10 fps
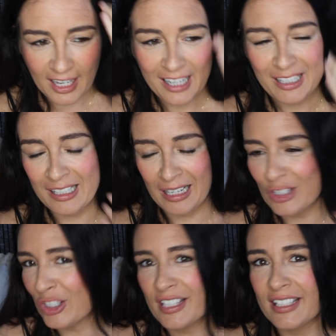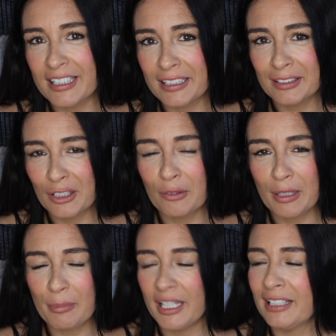I just did it, you know what
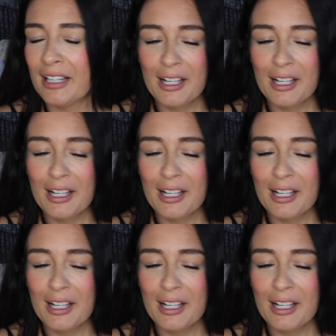I mean?